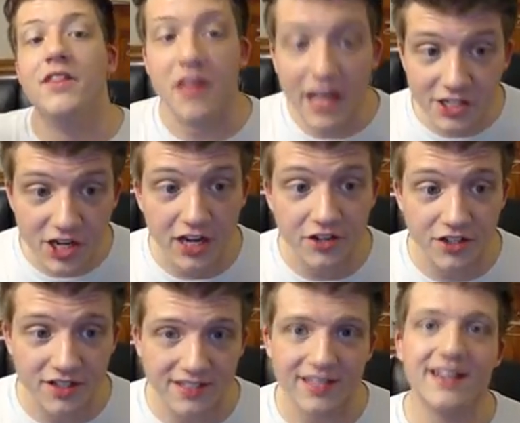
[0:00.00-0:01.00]
that
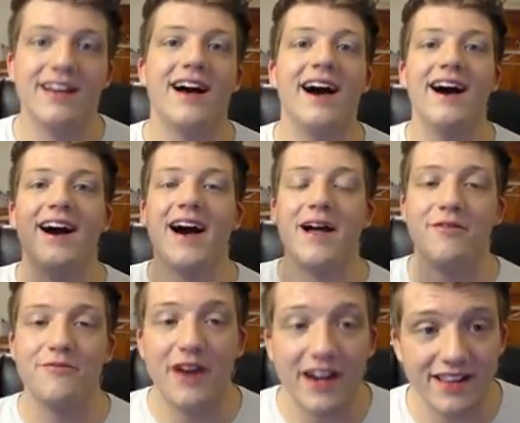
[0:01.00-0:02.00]
changes. Uh, I
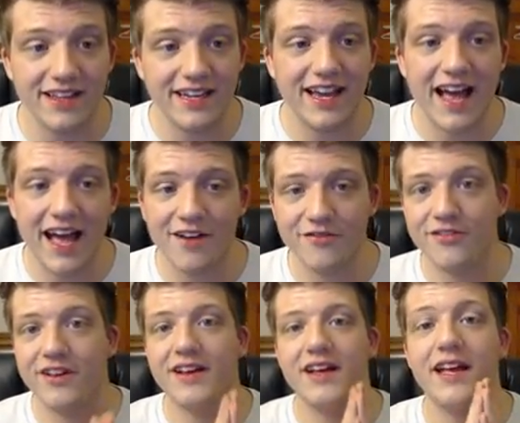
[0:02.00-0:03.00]
finally have
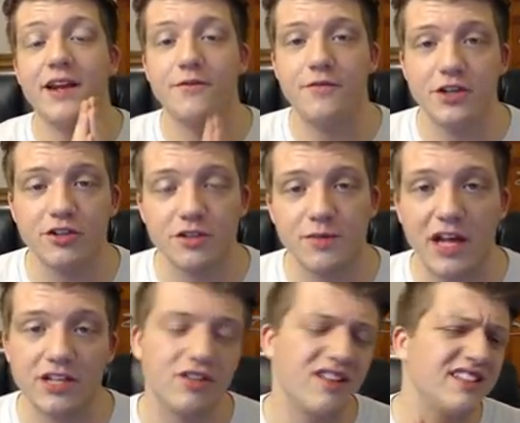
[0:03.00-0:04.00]
an official
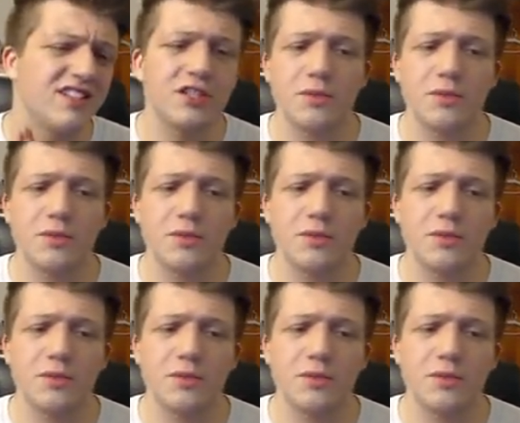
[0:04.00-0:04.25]
sponsor. It's a